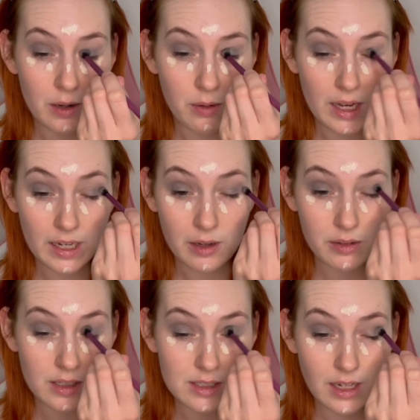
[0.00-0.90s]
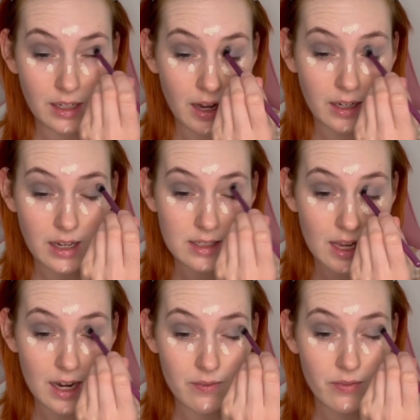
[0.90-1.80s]
a while now, because like I
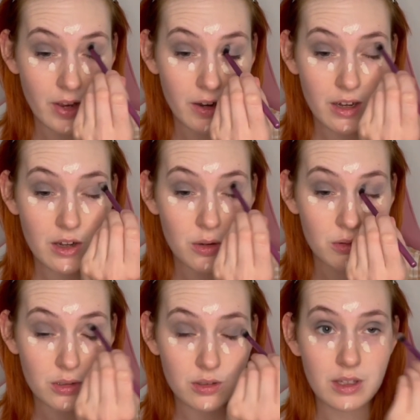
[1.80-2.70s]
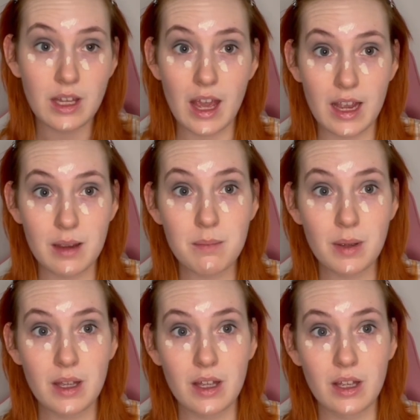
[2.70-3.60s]
said, I'm very new to the game,
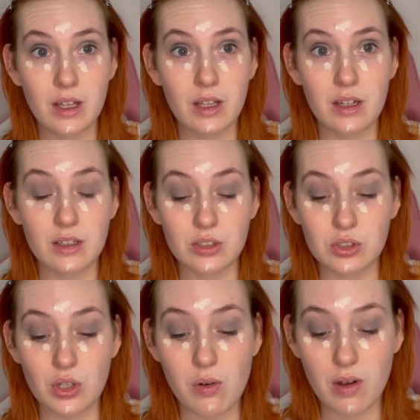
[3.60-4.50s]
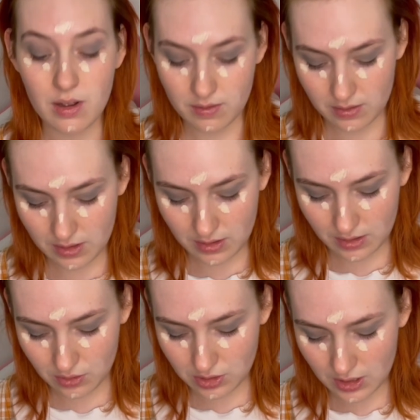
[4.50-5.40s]
so
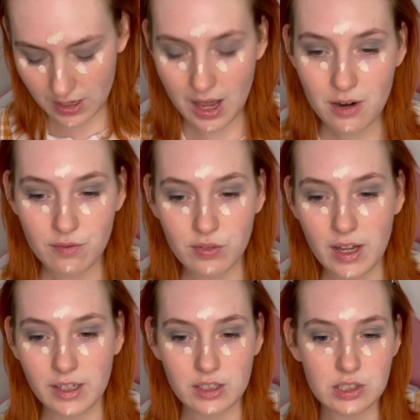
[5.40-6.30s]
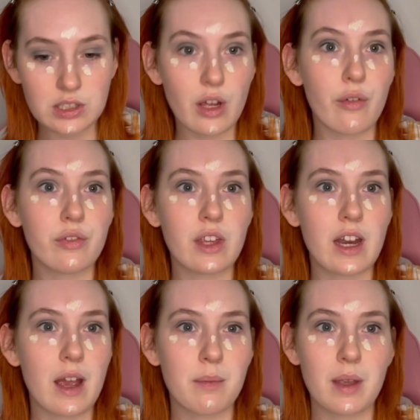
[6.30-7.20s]
there's a lot of like stuff that
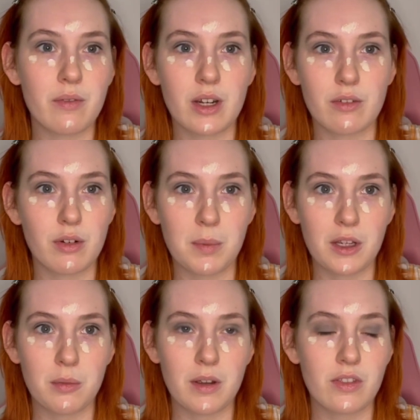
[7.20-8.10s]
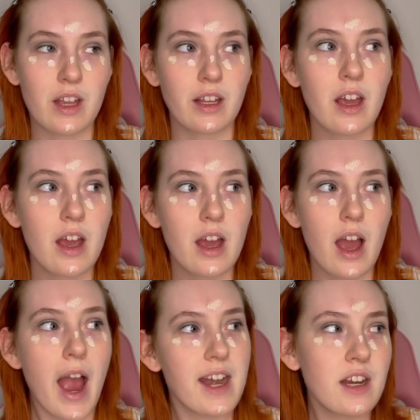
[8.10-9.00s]
I'm not very familiar with. Like,
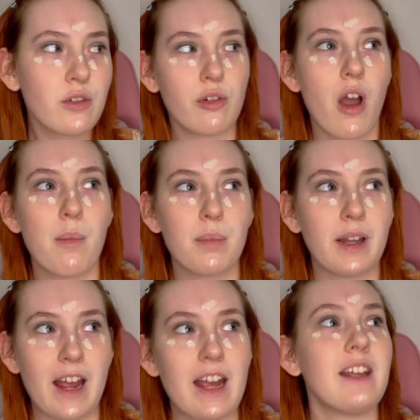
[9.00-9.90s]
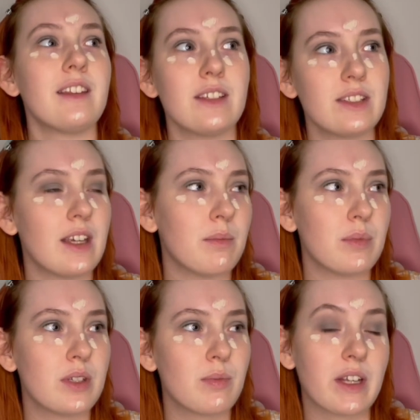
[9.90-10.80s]
I didn't grow up playing The
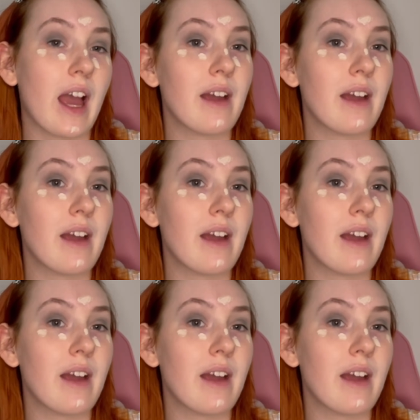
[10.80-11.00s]
Sims. Like,